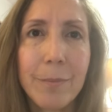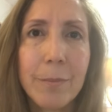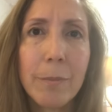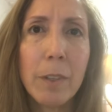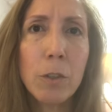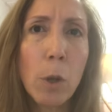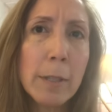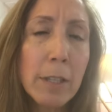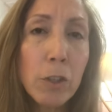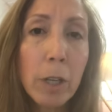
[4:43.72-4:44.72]
So as
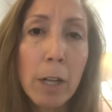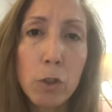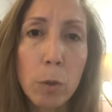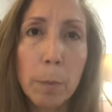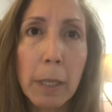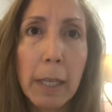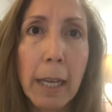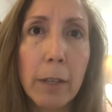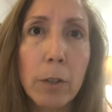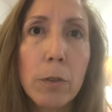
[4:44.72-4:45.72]
intercultural
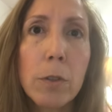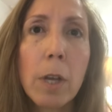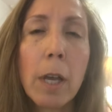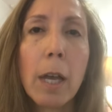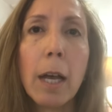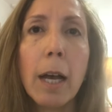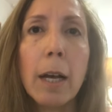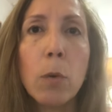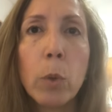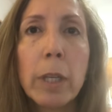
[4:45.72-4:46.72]
mediators,
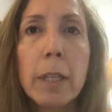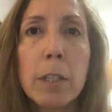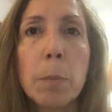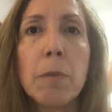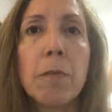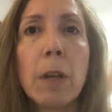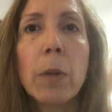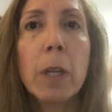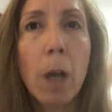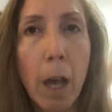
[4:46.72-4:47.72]
we need to be very
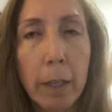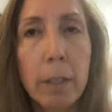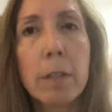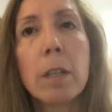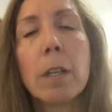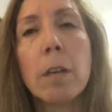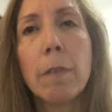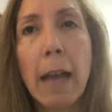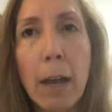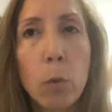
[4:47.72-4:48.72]
cognizant of
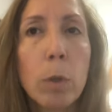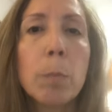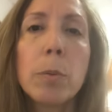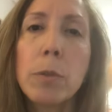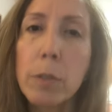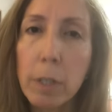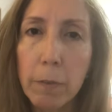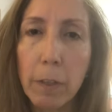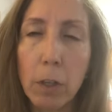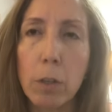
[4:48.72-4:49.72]
how we're
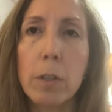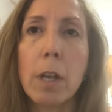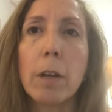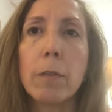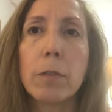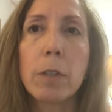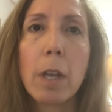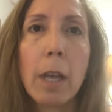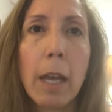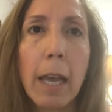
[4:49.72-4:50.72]
perceiving ourselves
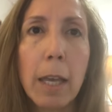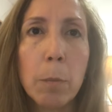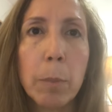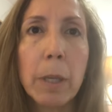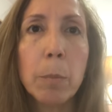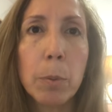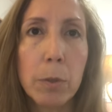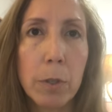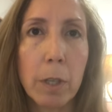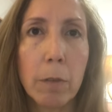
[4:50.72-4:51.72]
and being
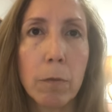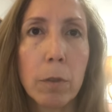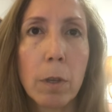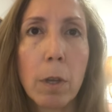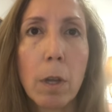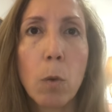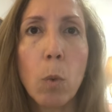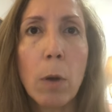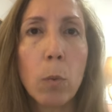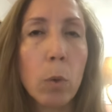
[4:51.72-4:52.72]
perceived.
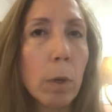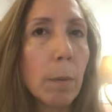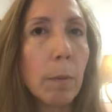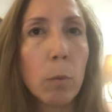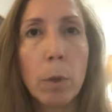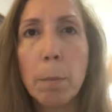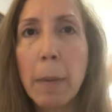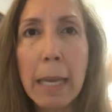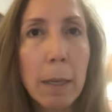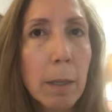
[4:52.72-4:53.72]
While we
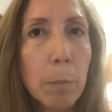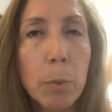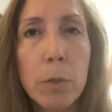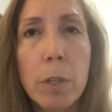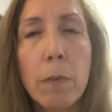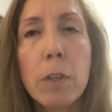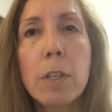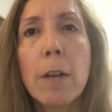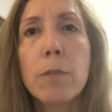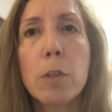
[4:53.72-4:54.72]
may perceive
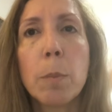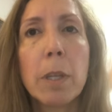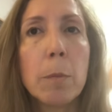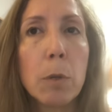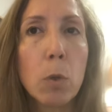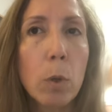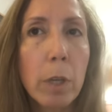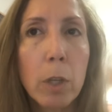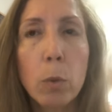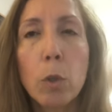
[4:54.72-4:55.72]
ourselves to be in the minority
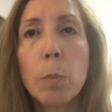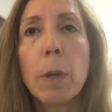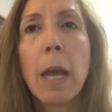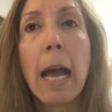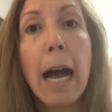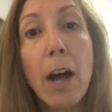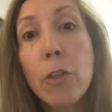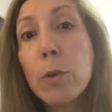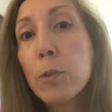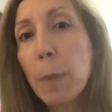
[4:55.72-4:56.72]
group,
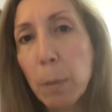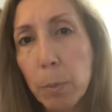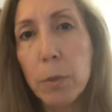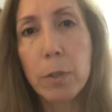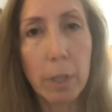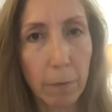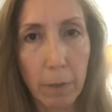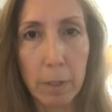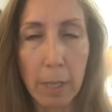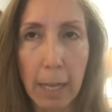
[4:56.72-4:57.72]
others may perceive
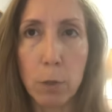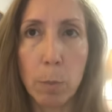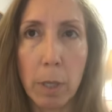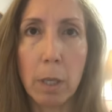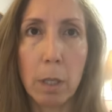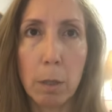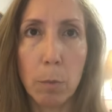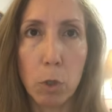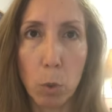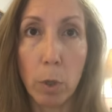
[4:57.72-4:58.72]
us as being in the
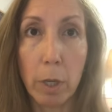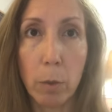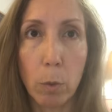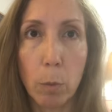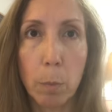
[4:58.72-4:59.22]
majority group.